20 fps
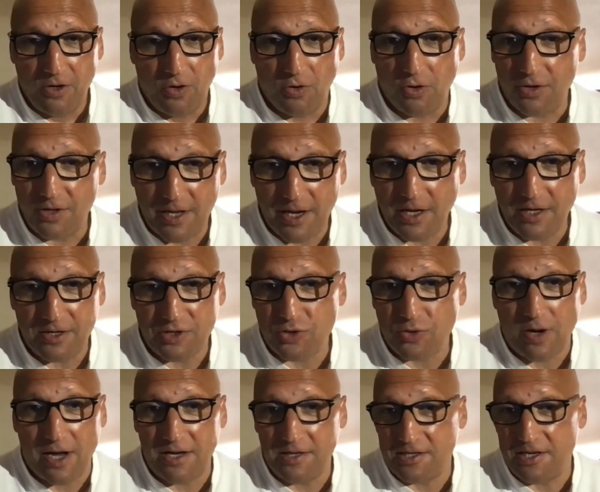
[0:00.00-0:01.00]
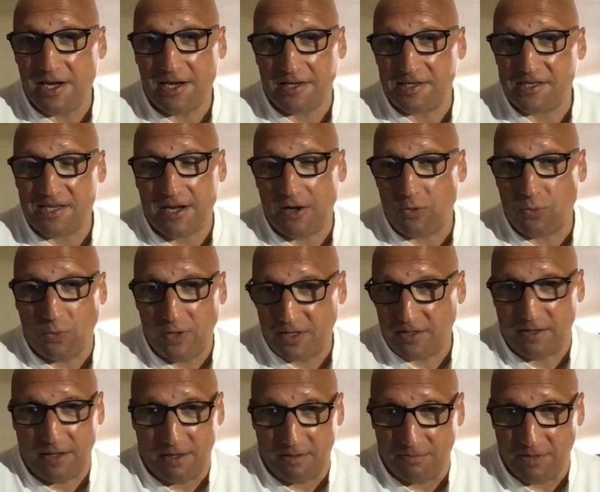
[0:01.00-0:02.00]
Or are they going to try to take us down
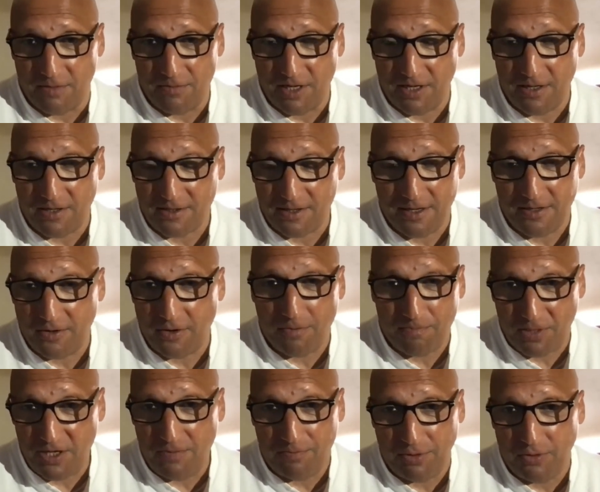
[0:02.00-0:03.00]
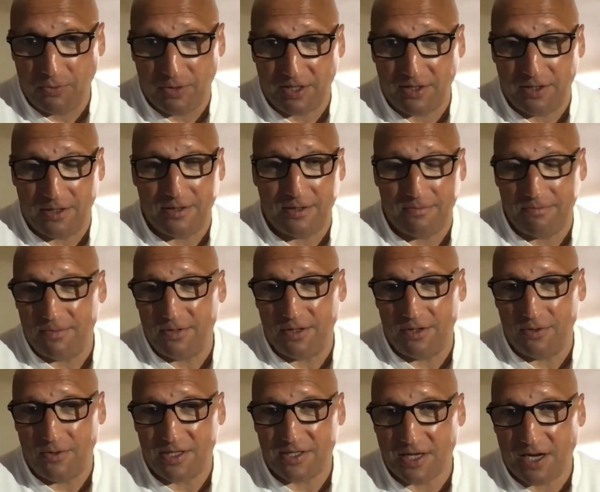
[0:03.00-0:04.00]
with them? I mean, and there are people within the
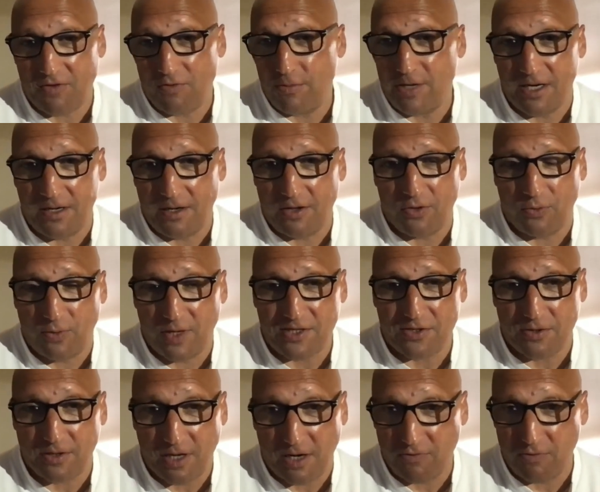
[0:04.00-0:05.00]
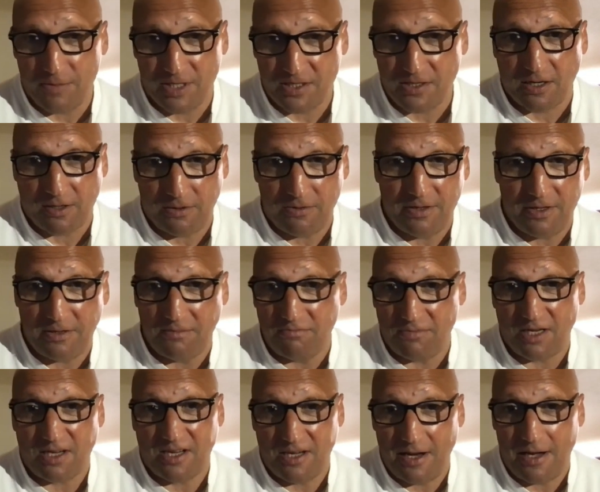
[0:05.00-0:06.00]
US government and other Western governments, including
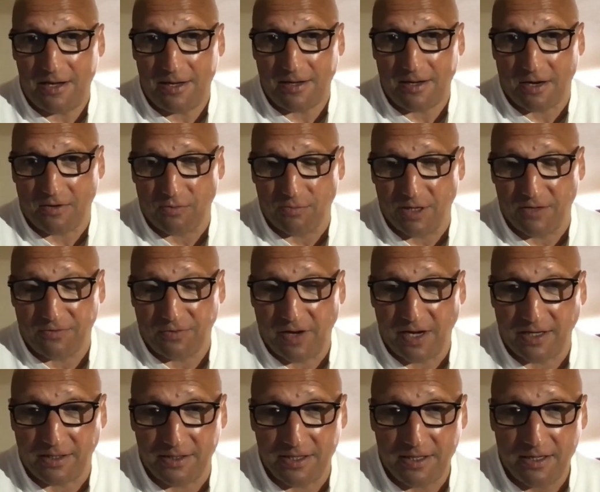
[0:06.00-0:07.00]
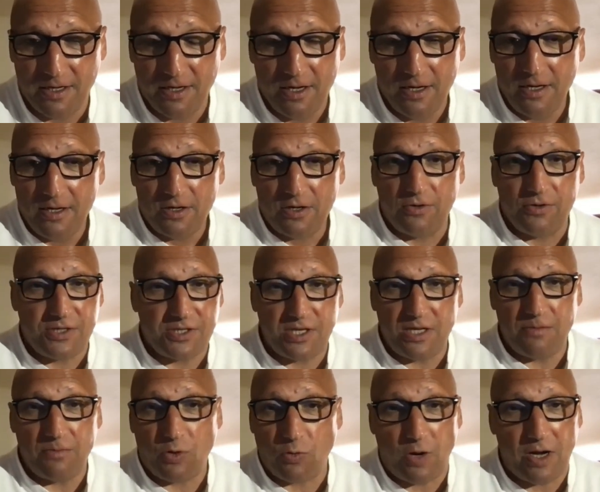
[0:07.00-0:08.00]
the Canadian government, frankly, who
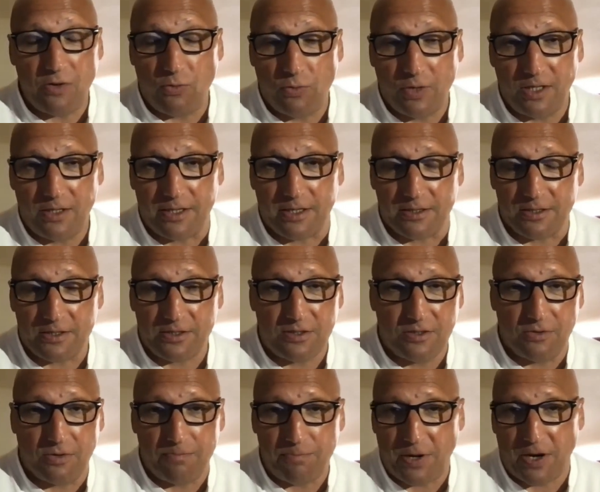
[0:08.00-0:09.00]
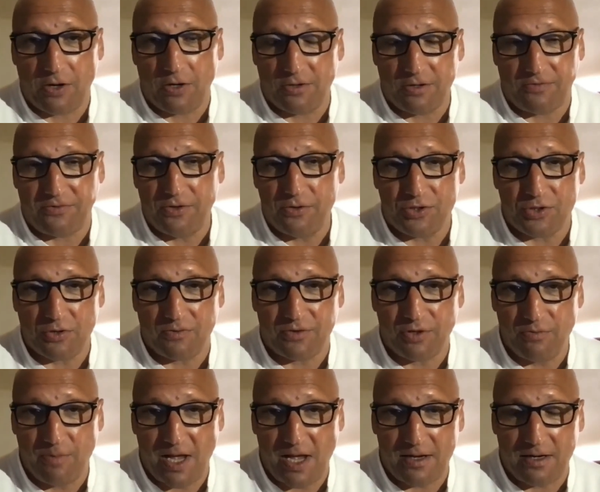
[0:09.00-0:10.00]
seem quite willing to imperil the future of
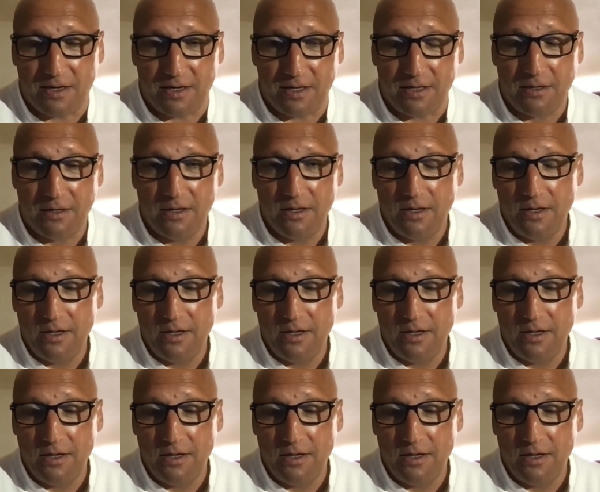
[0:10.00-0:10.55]
humanity